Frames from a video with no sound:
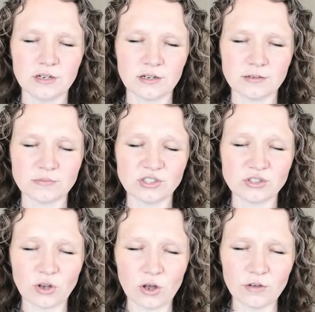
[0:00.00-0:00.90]
um,
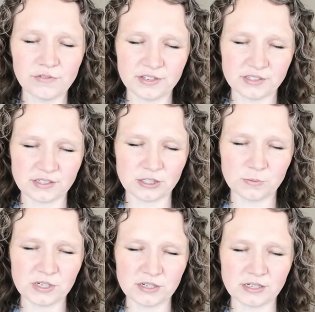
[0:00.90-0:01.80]
solve this
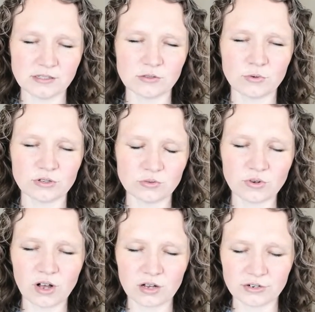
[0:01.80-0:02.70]
experience, in order to
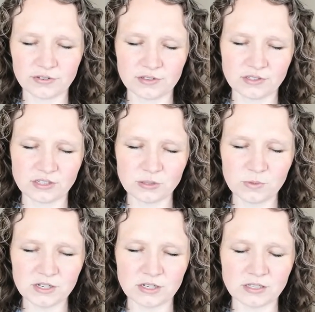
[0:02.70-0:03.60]
conquer this
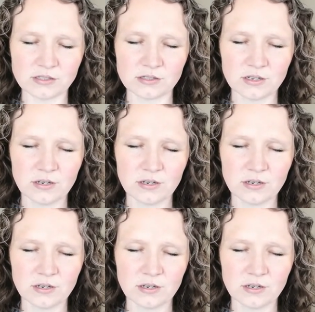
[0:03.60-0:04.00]
experience.